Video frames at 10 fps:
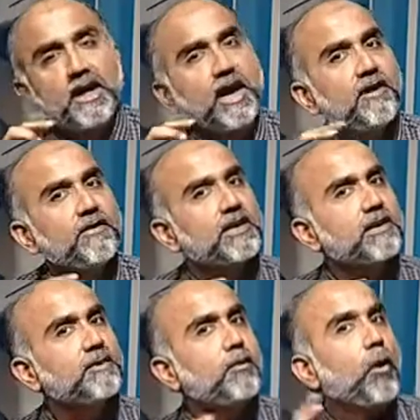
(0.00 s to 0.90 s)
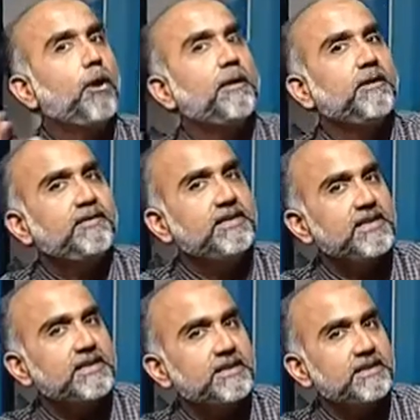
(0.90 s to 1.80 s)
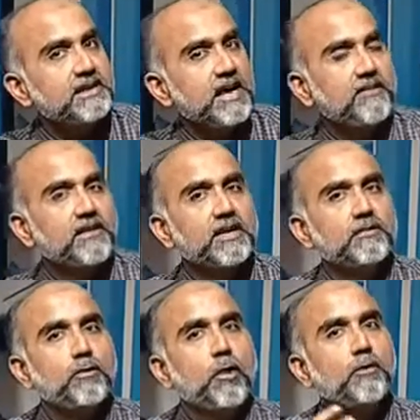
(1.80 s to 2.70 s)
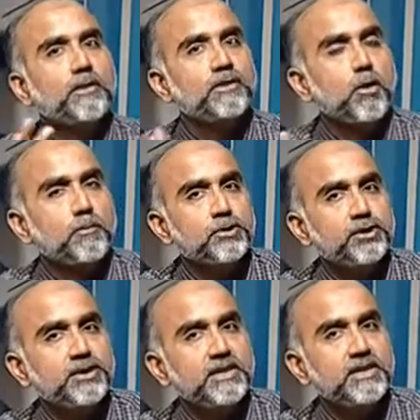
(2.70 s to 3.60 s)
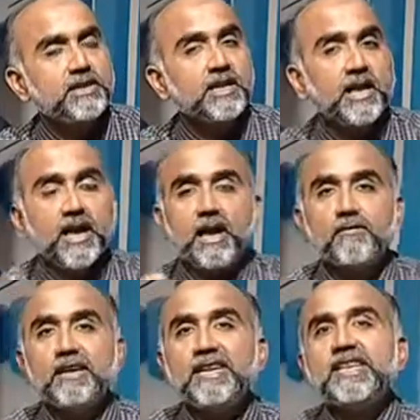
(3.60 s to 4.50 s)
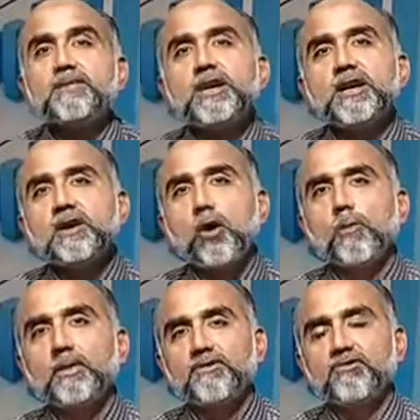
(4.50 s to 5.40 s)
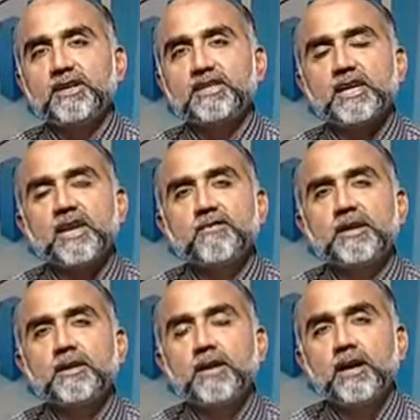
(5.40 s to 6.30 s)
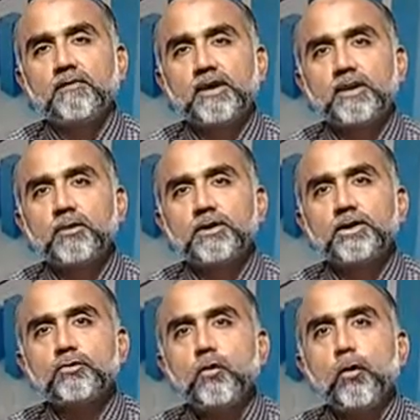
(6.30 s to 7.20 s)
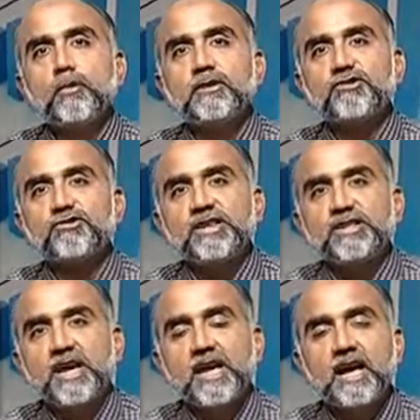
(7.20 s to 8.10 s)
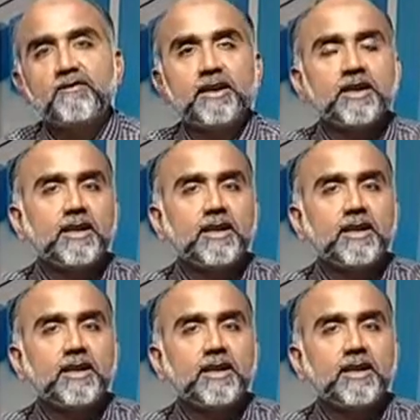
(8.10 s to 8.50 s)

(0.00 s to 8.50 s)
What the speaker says: have I covered all my weaknesses? Have I covered all my opportunities? Have I eliminated all my threats? Have I looked into all the strengths I have?